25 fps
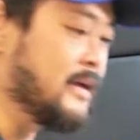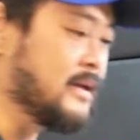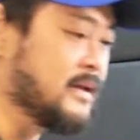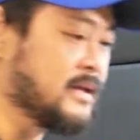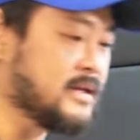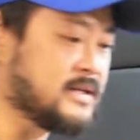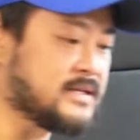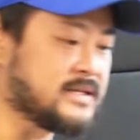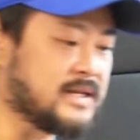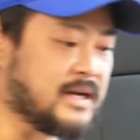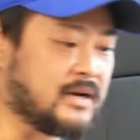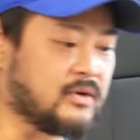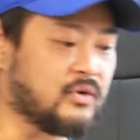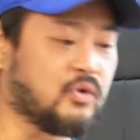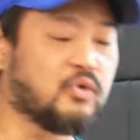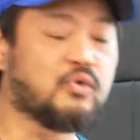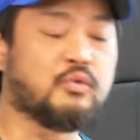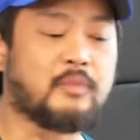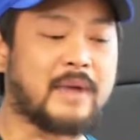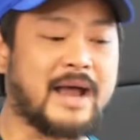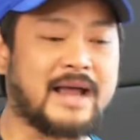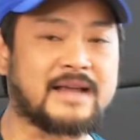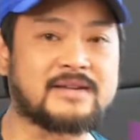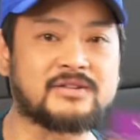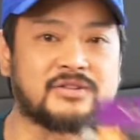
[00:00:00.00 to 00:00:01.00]
this uh, Cool
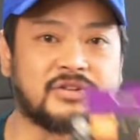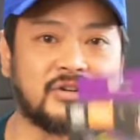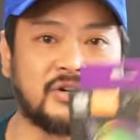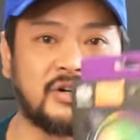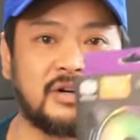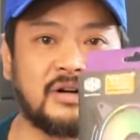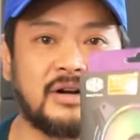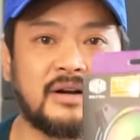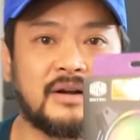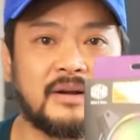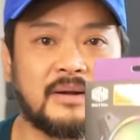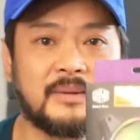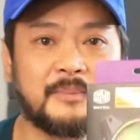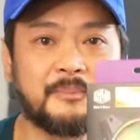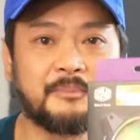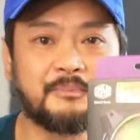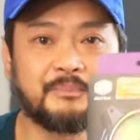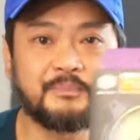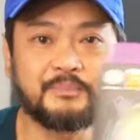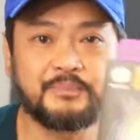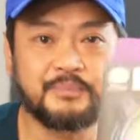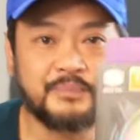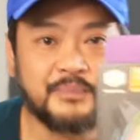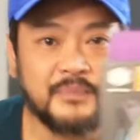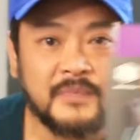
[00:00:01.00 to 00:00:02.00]
Master.
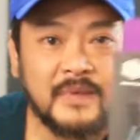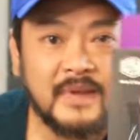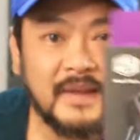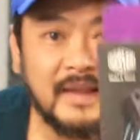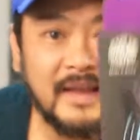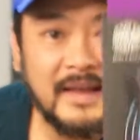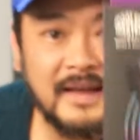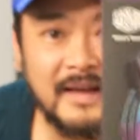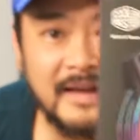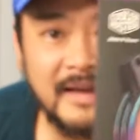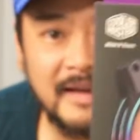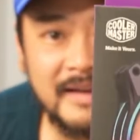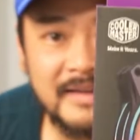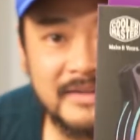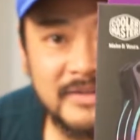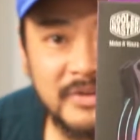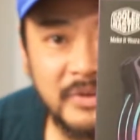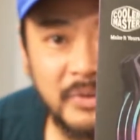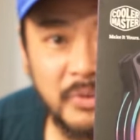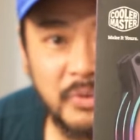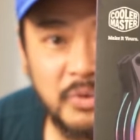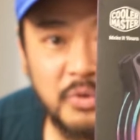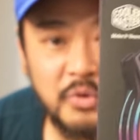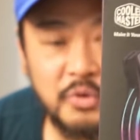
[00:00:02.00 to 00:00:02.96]
So